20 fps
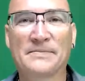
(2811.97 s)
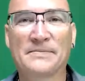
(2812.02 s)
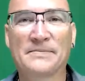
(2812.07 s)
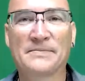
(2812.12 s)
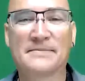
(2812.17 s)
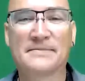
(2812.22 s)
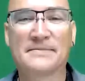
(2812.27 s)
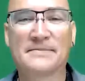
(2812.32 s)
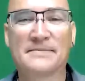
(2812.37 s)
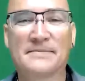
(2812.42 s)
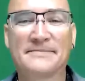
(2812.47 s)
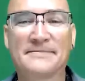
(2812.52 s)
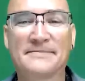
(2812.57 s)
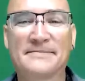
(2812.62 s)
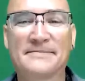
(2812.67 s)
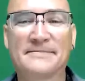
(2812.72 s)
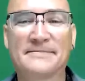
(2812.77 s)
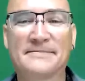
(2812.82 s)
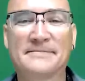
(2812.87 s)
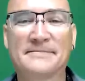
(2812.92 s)

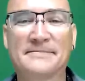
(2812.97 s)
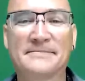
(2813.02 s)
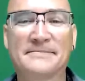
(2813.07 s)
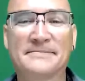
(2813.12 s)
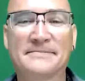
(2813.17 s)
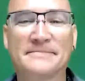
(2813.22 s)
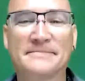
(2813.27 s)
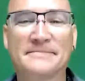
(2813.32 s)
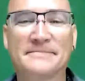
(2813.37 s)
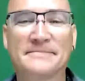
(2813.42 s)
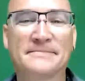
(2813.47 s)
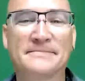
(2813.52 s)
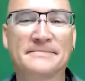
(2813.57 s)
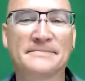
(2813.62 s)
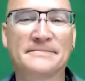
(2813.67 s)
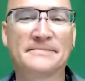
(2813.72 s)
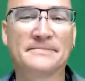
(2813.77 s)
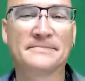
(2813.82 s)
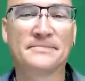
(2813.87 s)
Nothing is said.